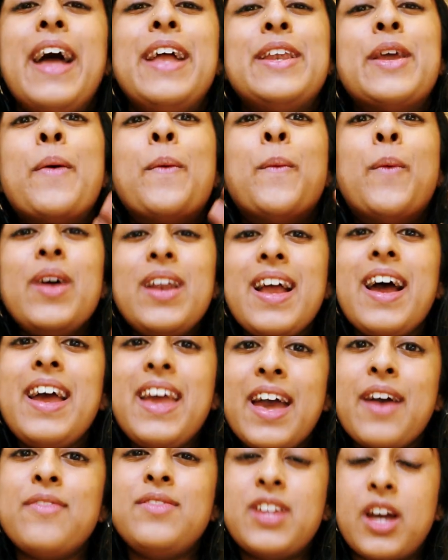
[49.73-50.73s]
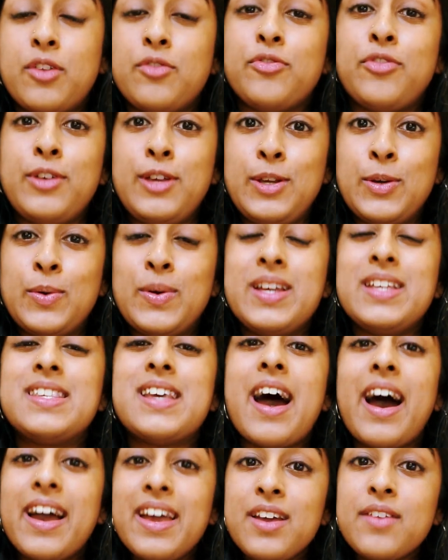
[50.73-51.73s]
Now, what I have done for you
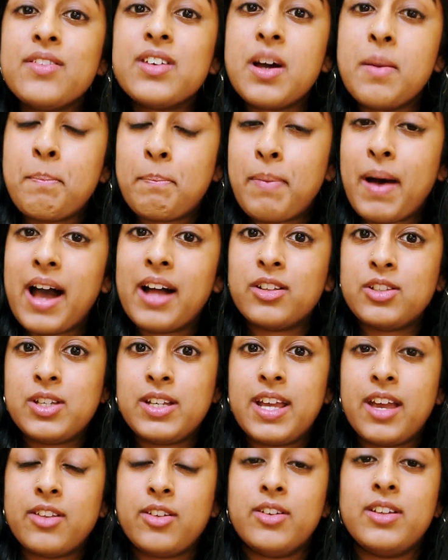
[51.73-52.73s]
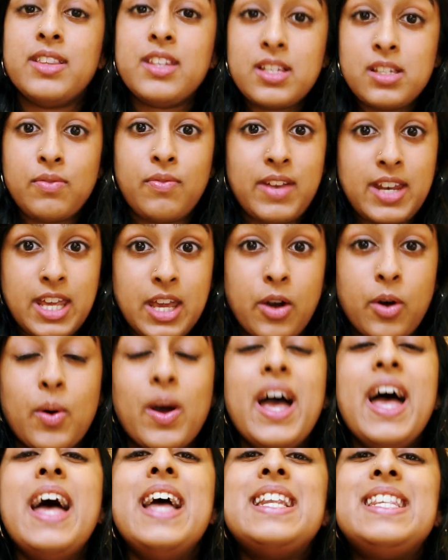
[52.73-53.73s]
is I have compiled together in this video
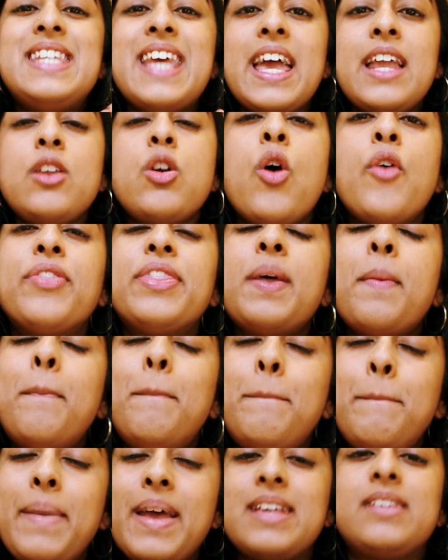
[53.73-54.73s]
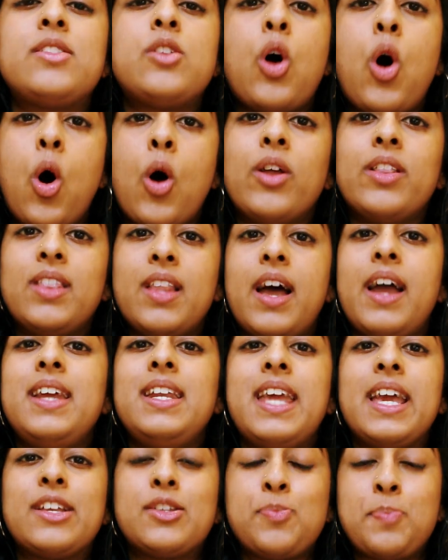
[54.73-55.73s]
10 of the best
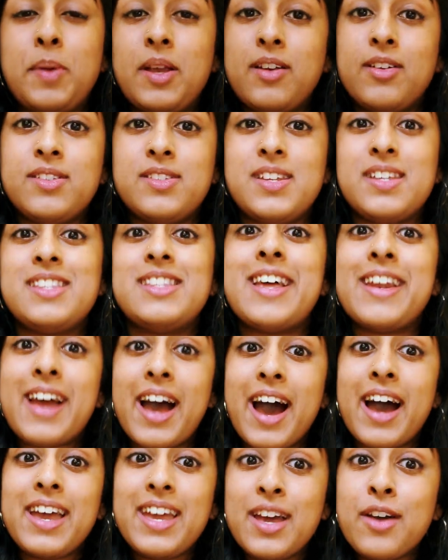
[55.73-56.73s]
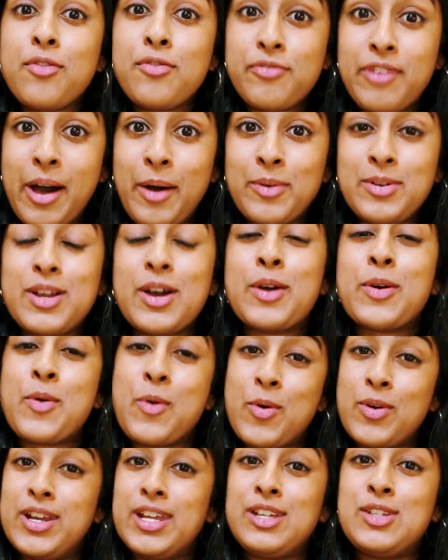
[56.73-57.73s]
online experiences that I have found
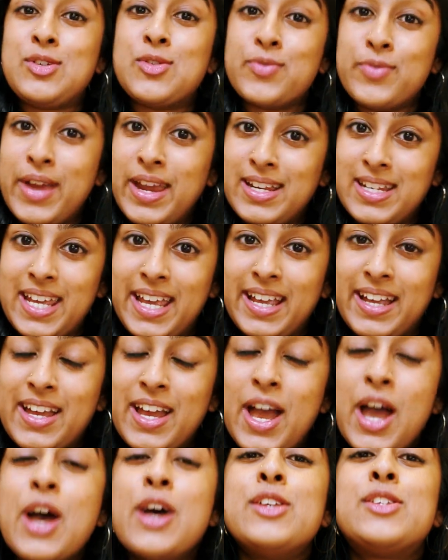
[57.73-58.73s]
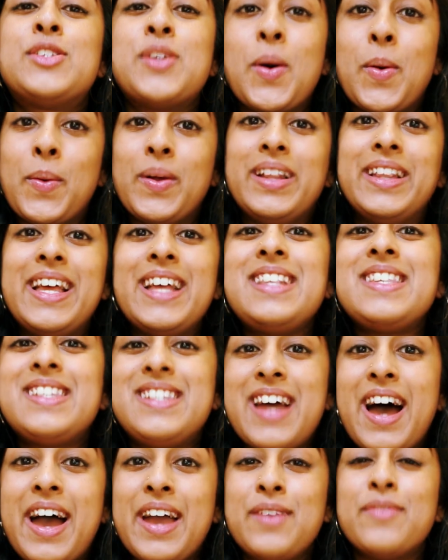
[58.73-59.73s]
according to rating. So let's
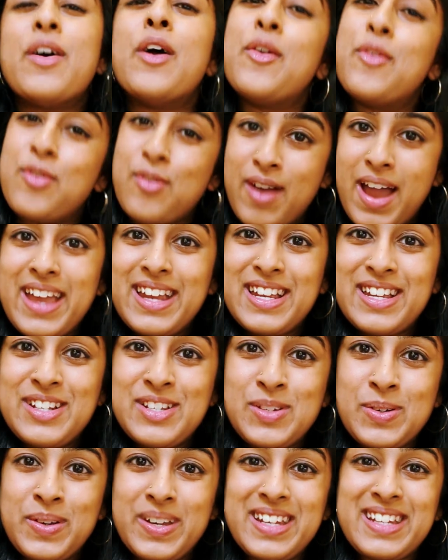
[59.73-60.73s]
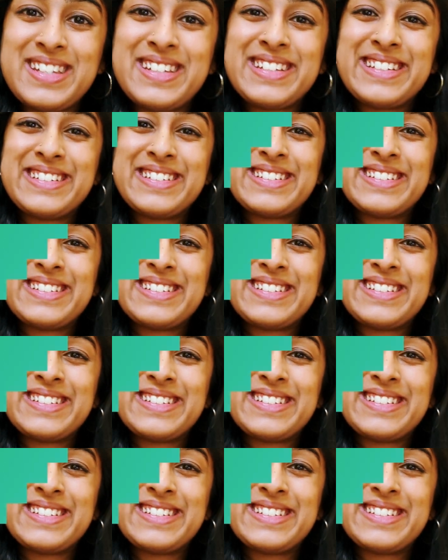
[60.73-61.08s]
dive right into it